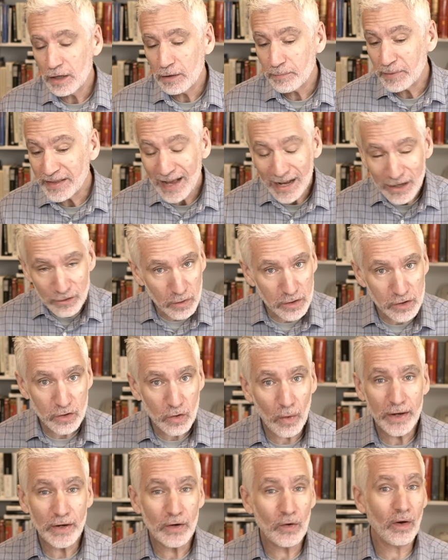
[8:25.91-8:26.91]
But that's what's
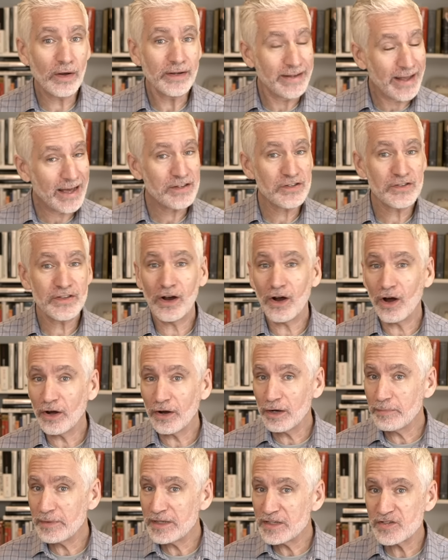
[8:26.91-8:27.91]
going on. Yes, they are
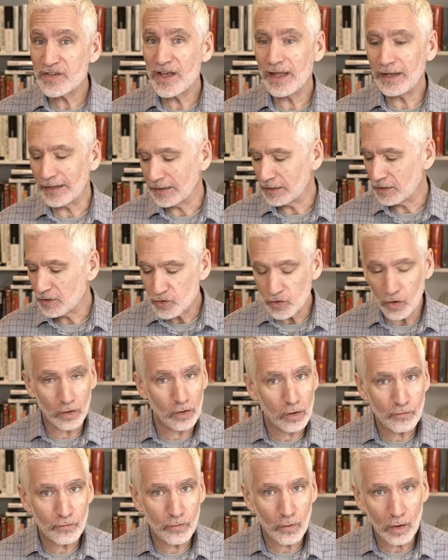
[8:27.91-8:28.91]
going to be selling
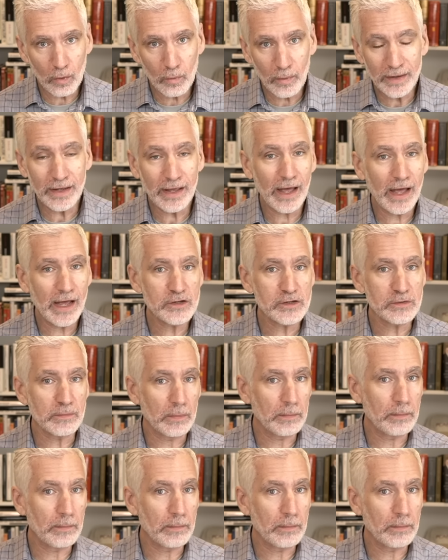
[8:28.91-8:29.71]
solo 401ks,